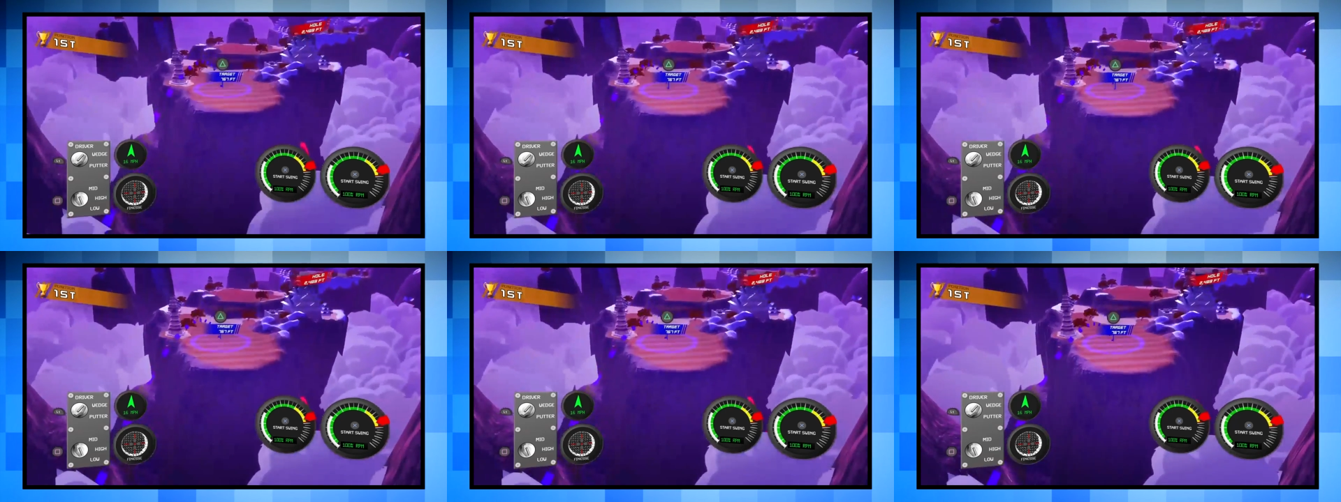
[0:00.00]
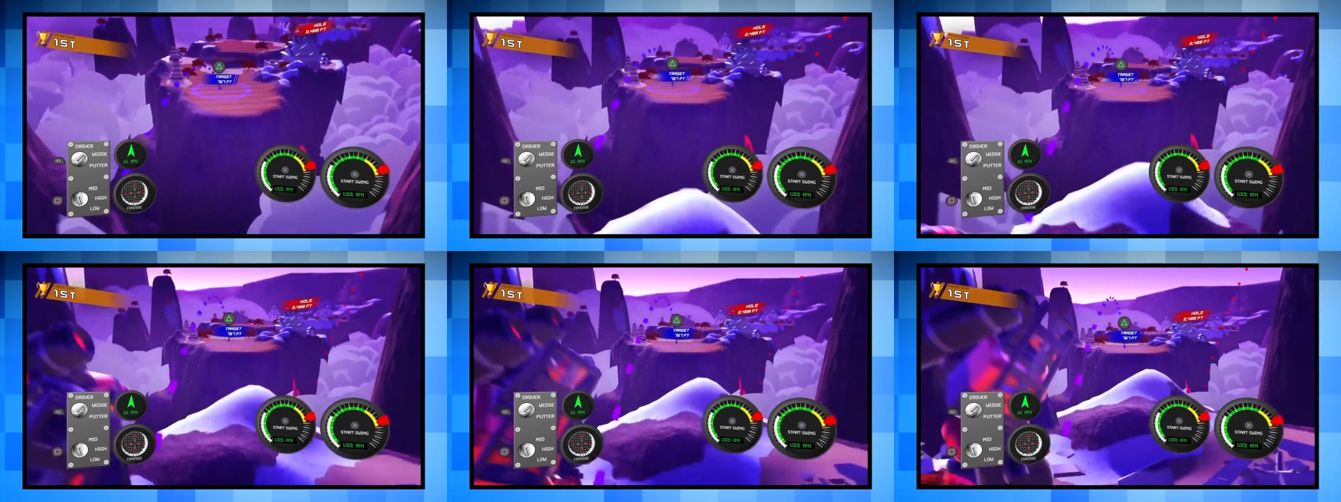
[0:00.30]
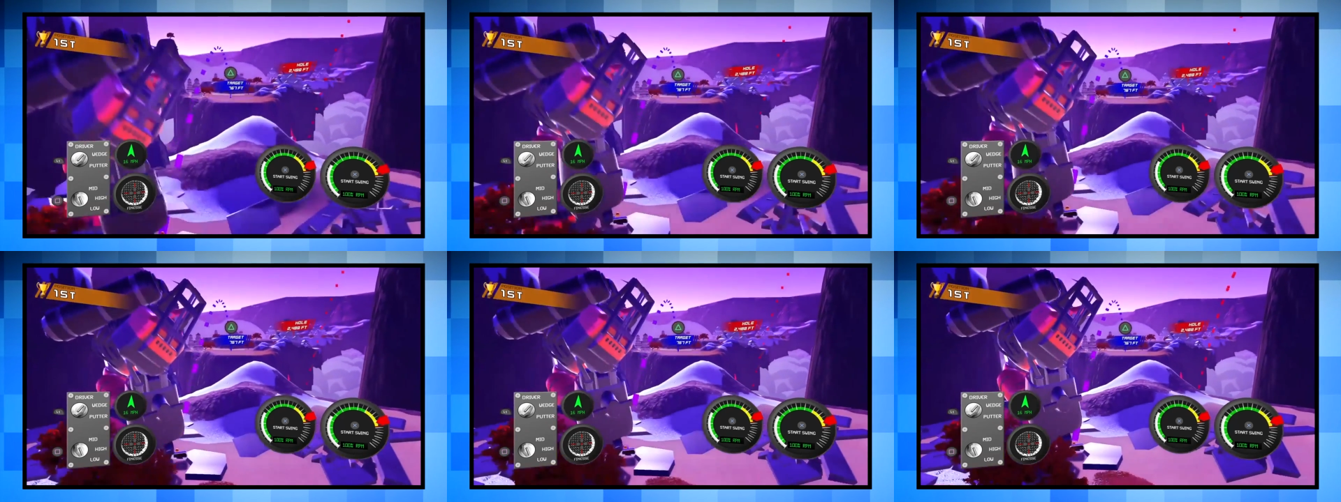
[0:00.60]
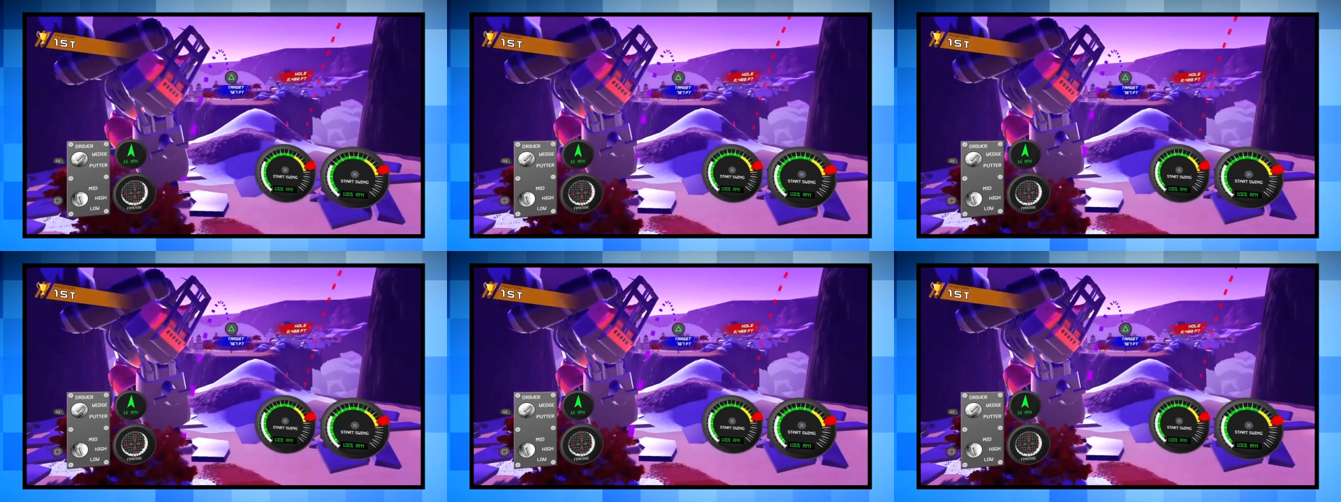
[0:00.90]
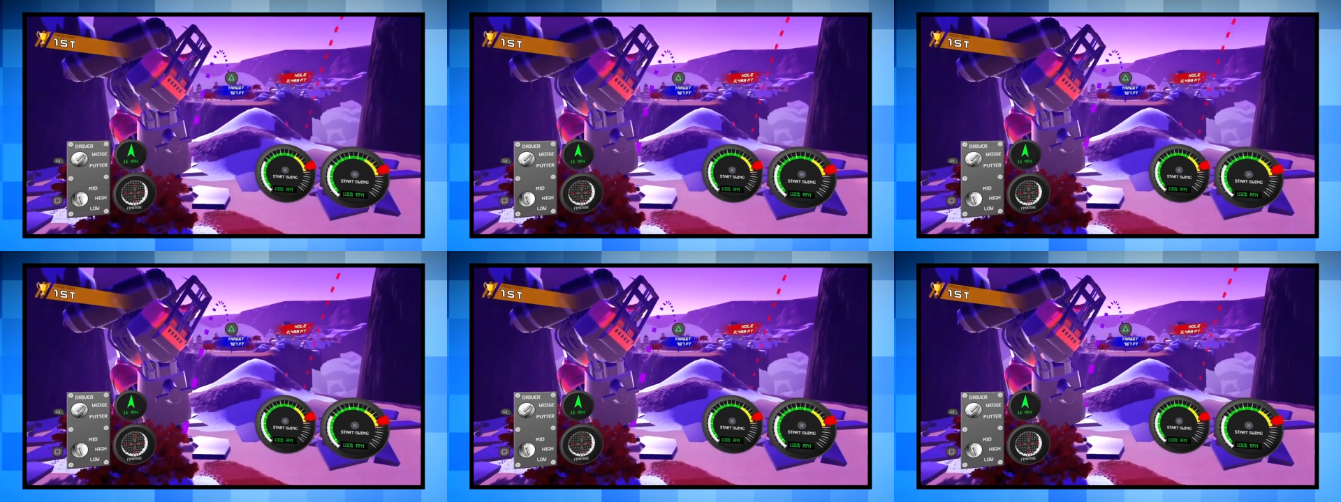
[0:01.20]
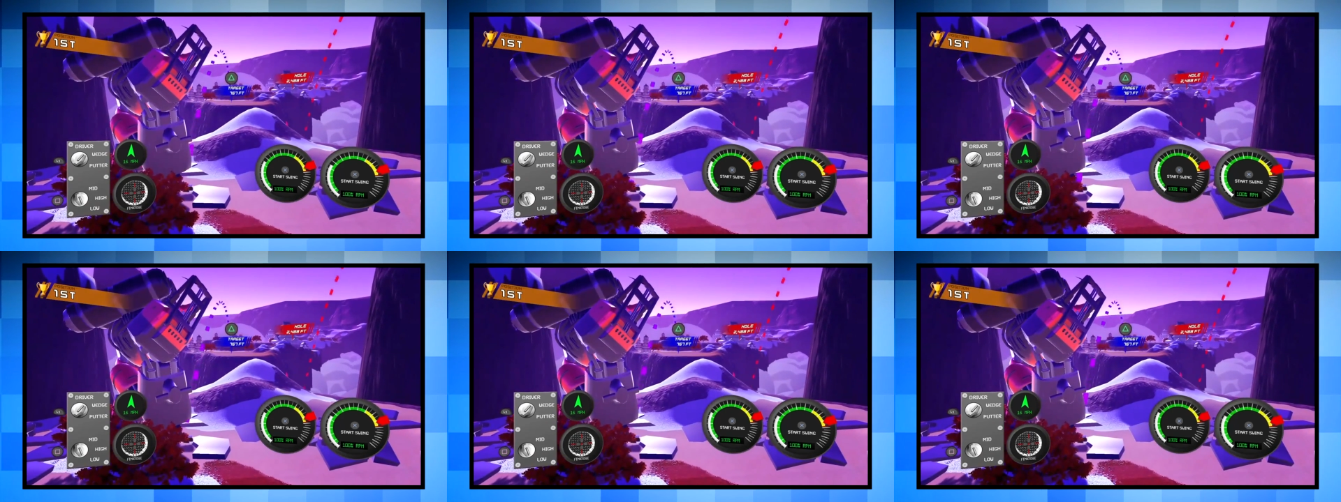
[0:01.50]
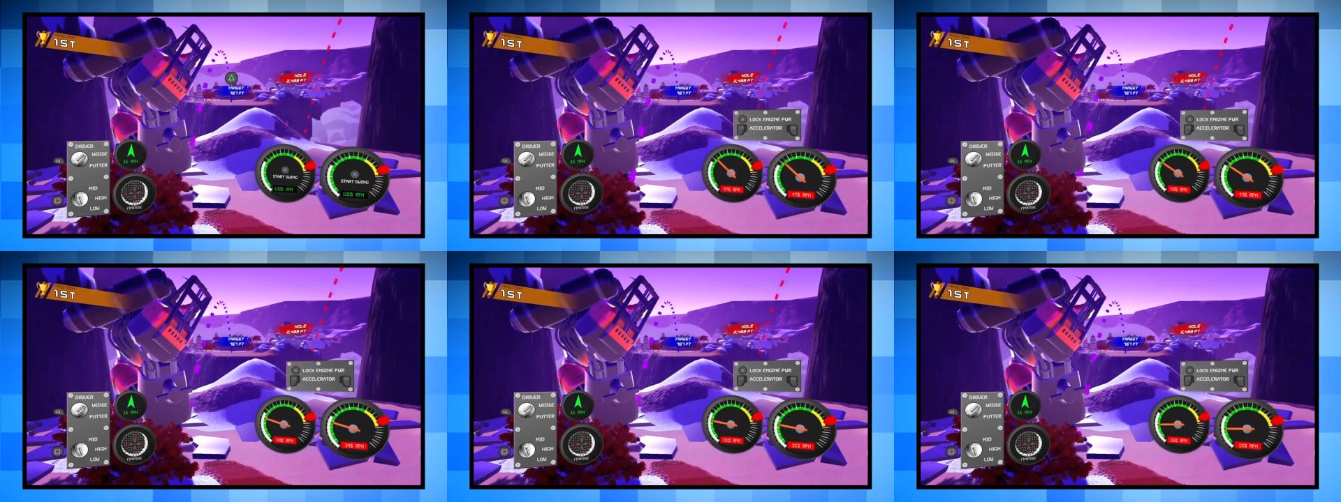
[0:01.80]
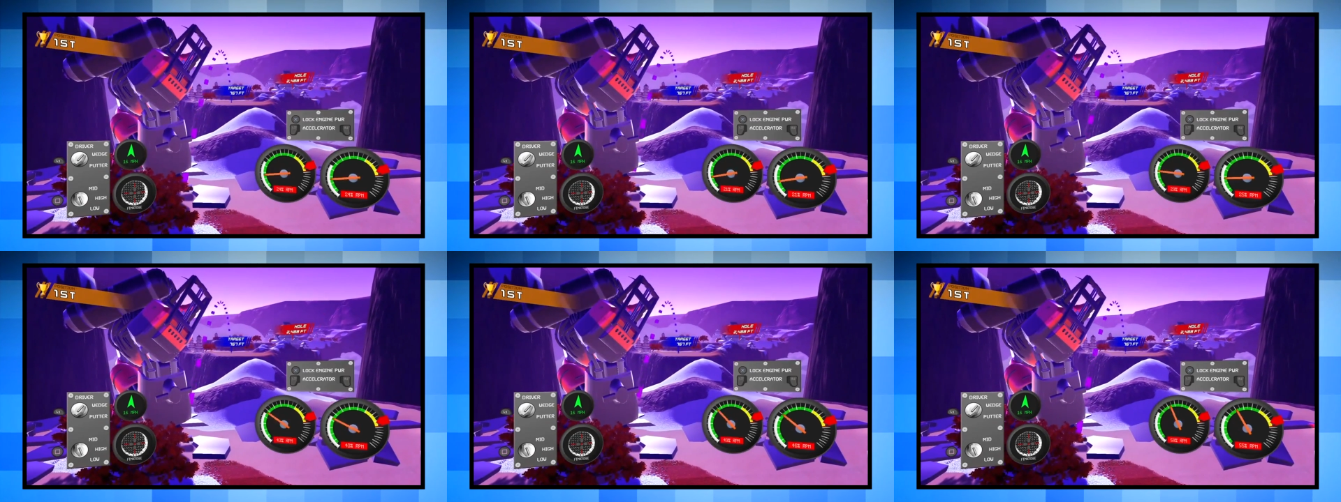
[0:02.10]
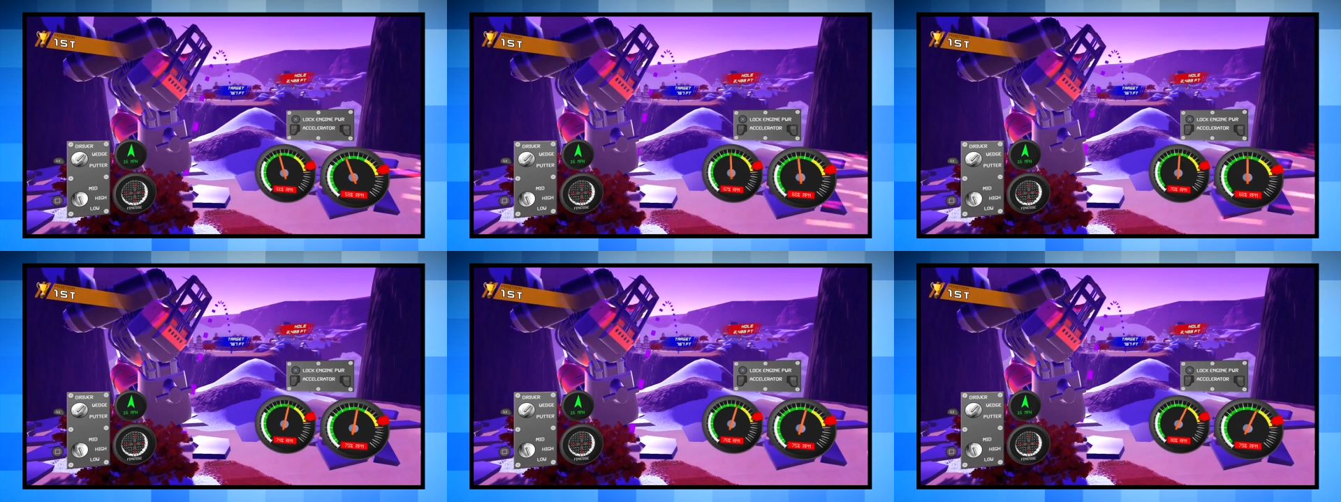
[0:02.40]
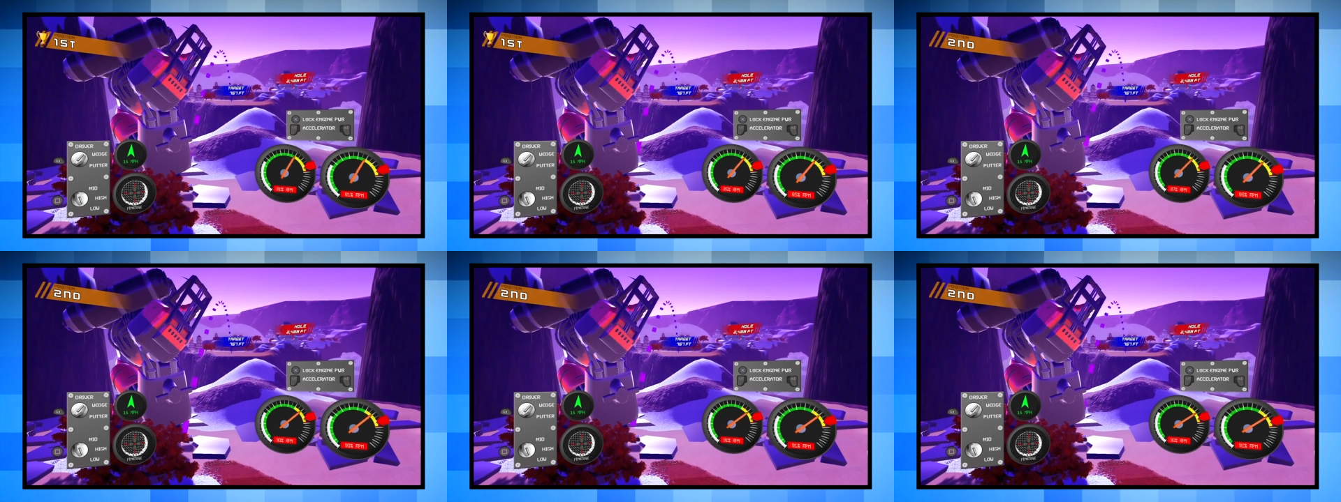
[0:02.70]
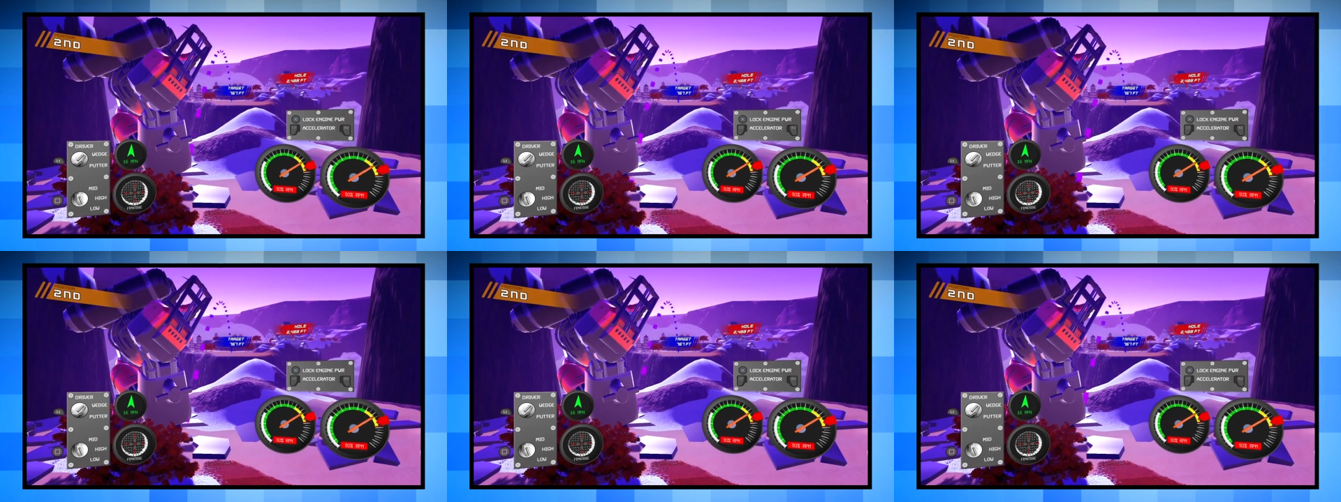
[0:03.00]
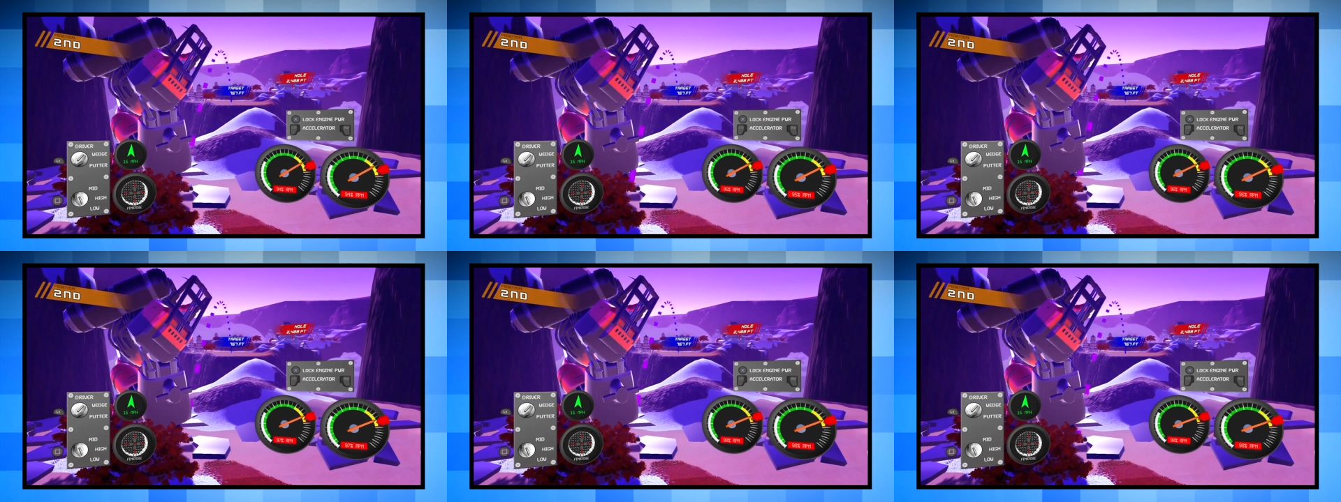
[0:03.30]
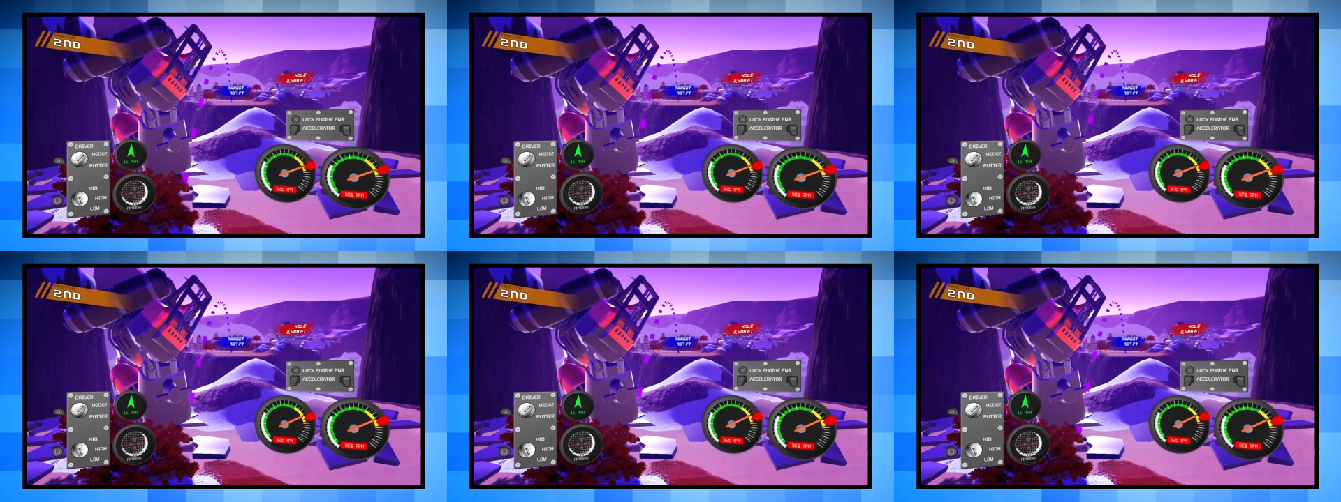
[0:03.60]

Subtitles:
(no speaker visible)